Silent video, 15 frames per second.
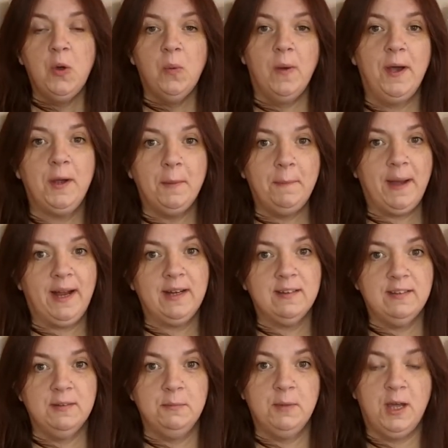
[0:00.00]
Welcome back
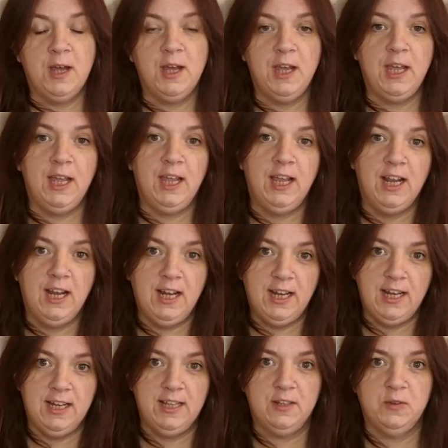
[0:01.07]
to my
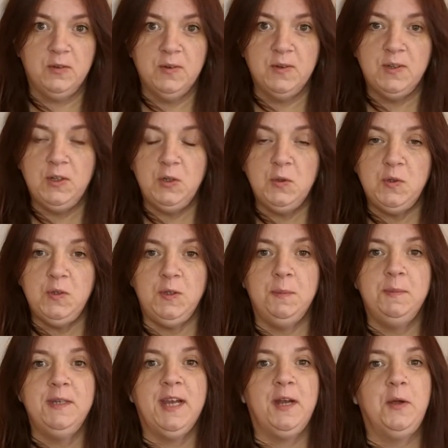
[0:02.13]
little YouTube
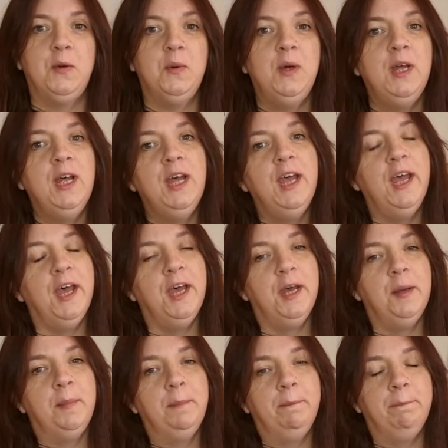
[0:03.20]
channel.
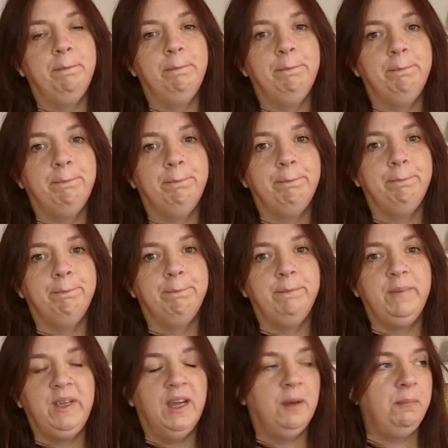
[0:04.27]
I've
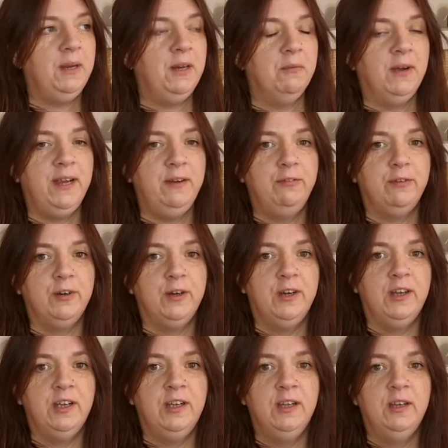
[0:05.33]
been away for
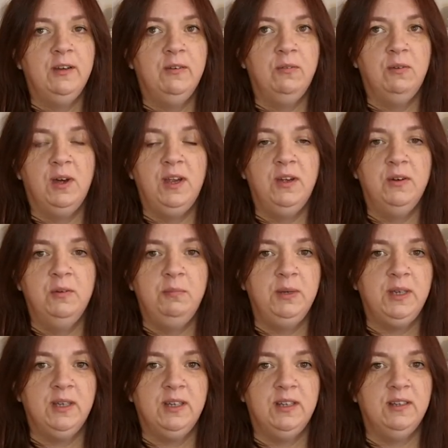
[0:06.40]
a while
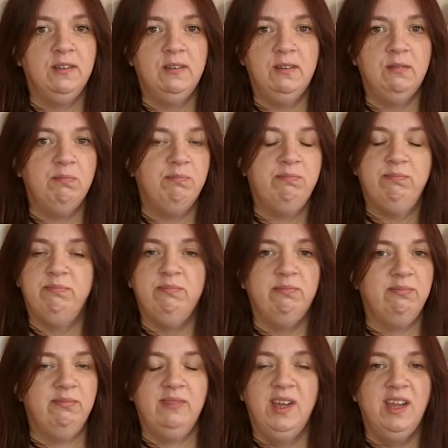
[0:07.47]
because
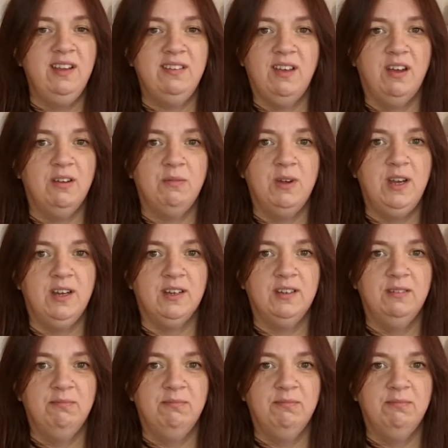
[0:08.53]
it's hard work